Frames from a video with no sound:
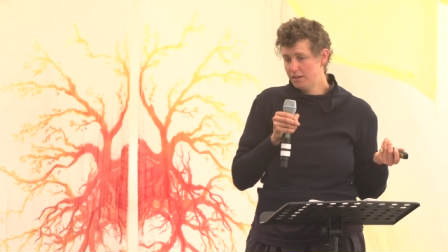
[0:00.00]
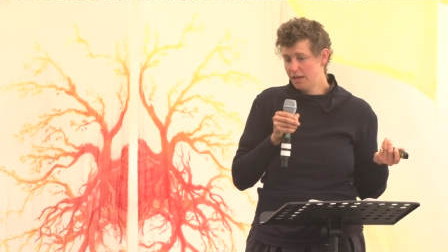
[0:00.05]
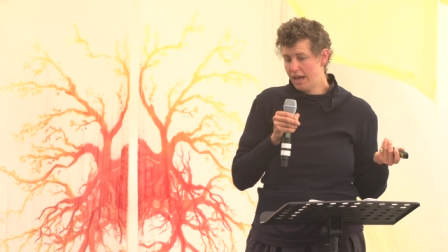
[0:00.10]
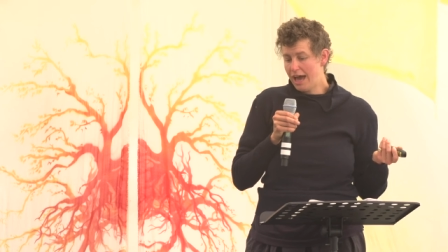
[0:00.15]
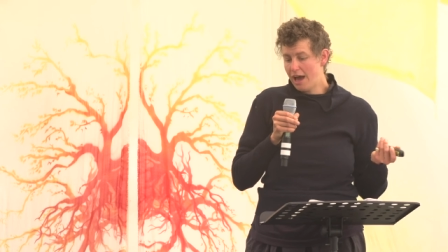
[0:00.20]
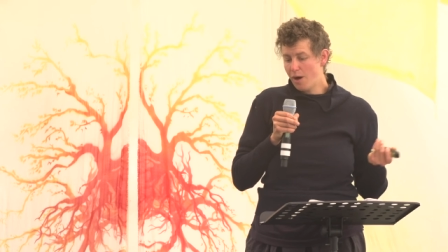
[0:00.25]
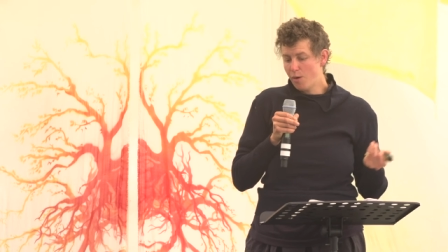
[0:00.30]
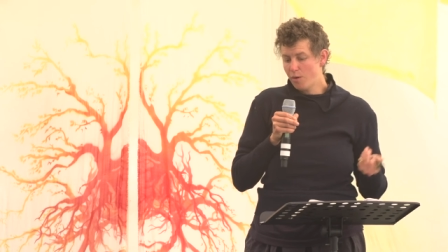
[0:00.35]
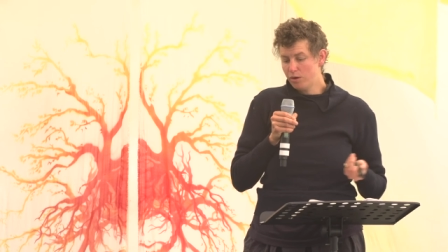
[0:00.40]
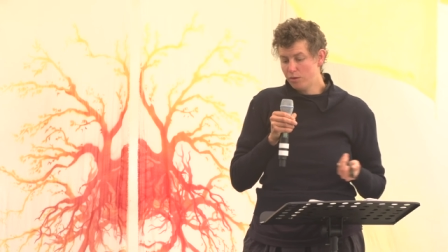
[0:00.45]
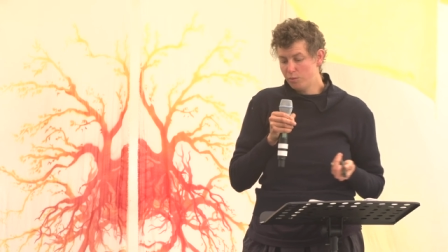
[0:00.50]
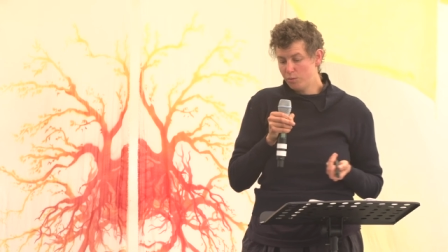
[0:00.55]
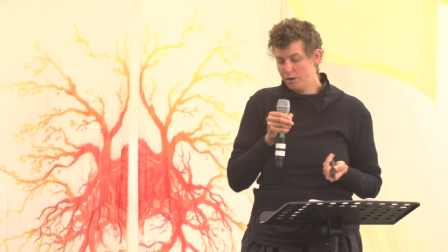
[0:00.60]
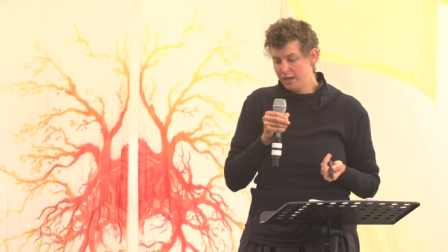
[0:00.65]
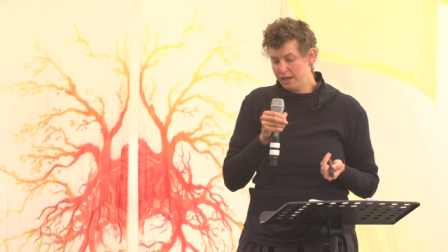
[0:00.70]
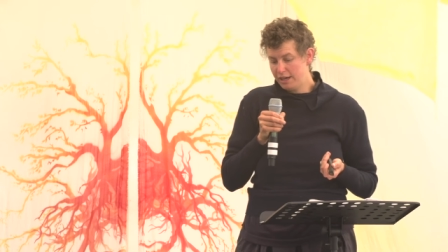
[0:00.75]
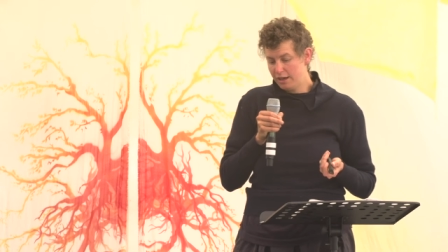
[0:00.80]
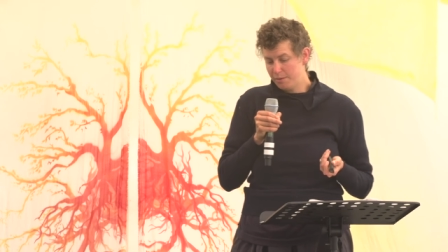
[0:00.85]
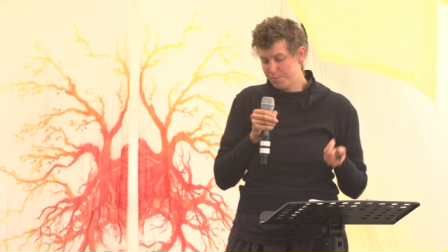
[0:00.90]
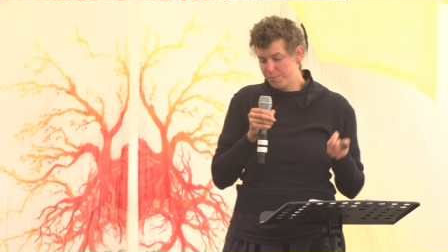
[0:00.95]
How are
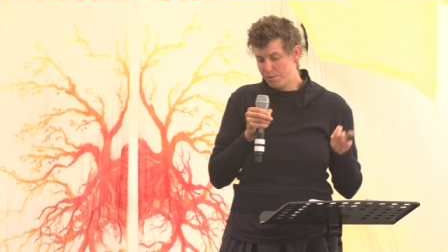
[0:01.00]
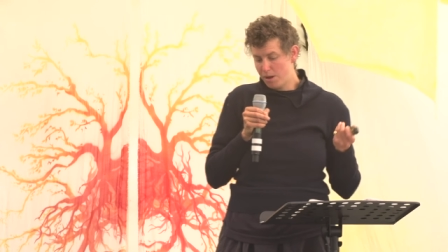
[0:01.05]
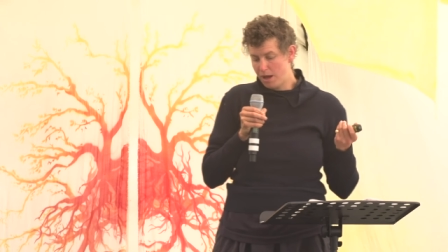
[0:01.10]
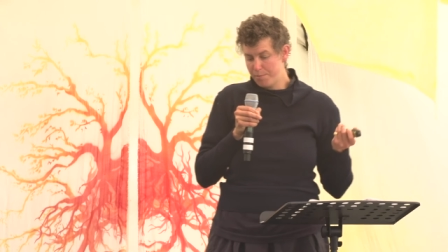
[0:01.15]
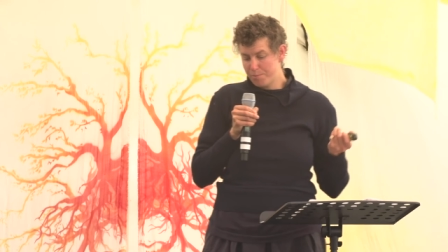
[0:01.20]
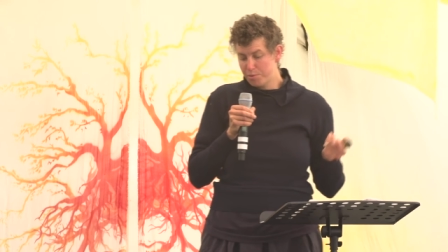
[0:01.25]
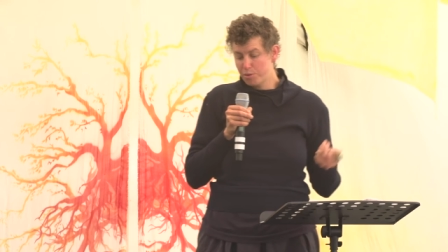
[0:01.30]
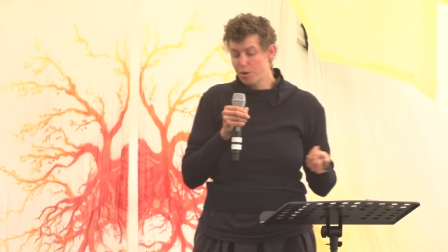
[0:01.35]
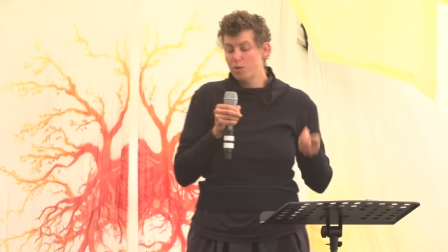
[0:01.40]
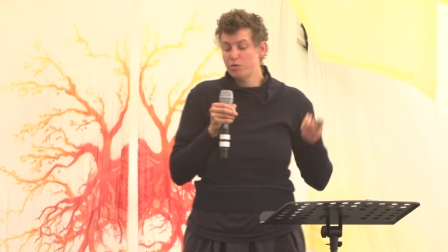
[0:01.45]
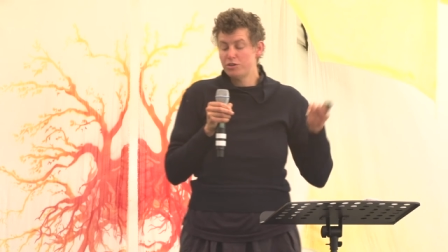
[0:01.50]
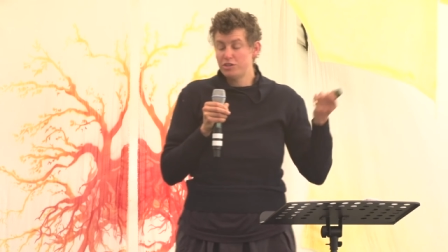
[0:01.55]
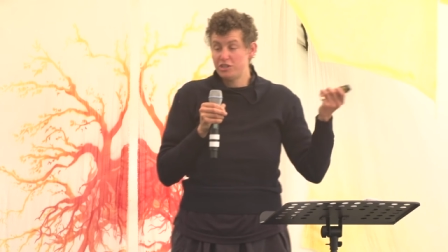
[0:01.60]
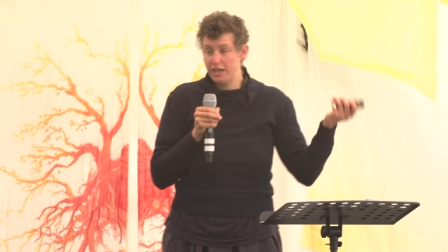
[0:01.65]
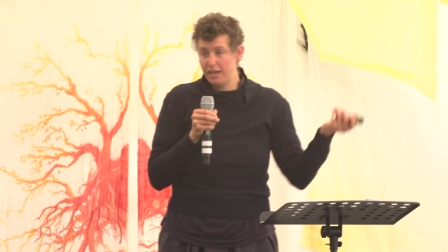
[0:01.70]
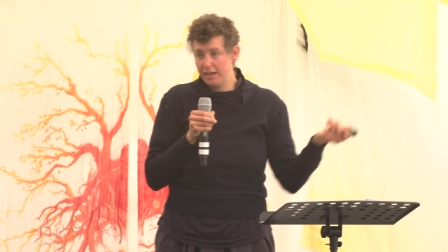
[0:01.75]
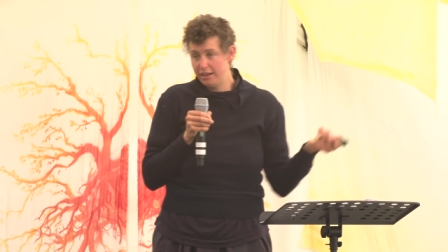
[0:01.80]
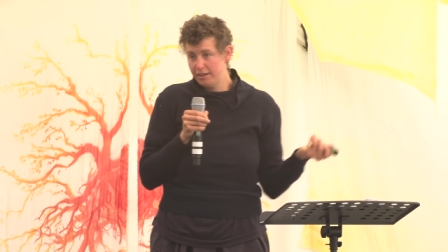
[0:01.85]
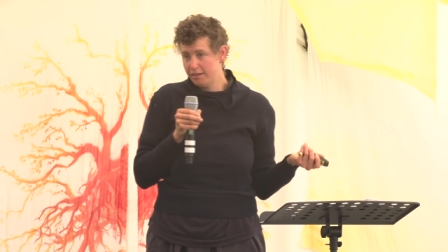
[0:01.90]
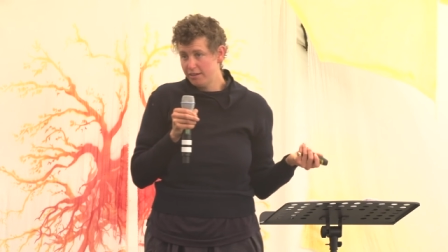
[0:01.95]
we ap
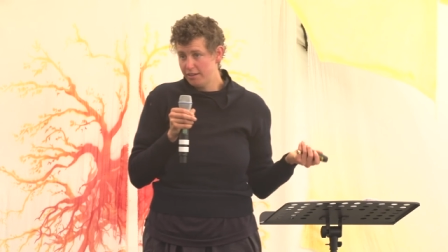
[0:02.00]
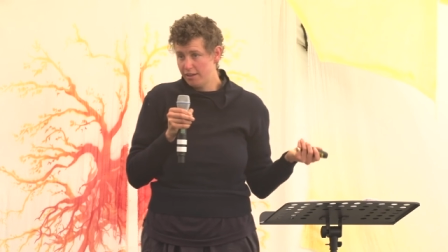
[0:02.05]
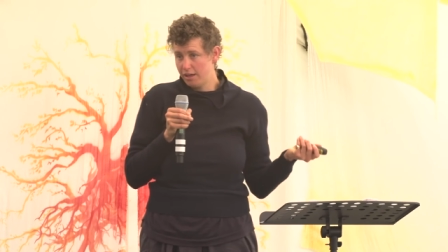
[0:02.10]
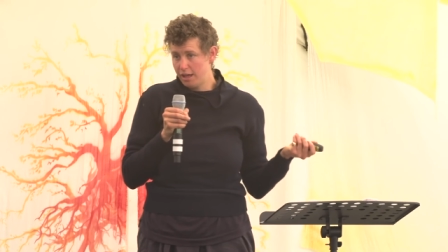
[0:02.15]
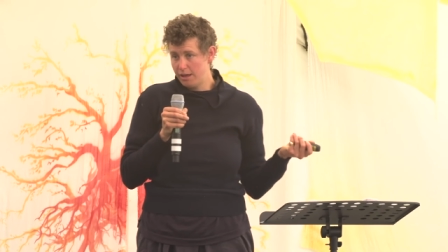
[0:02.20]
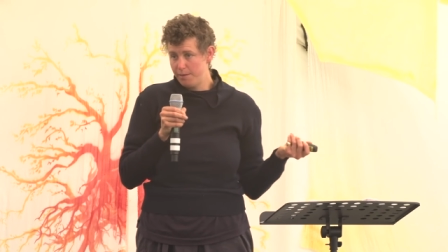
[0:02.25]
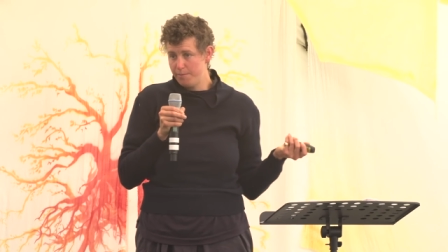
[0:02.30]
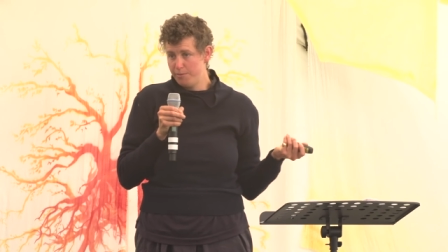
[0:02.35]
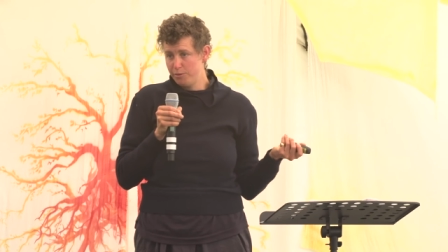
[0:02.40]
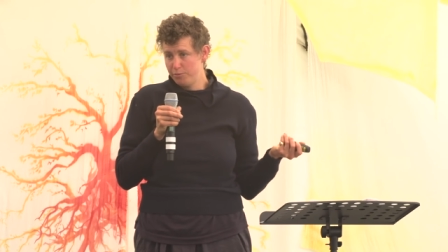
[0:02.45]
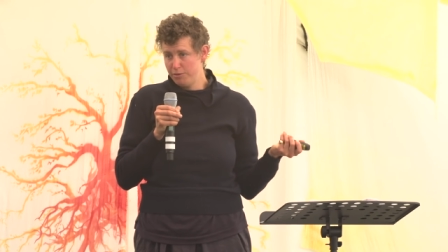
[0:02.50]
approaching um,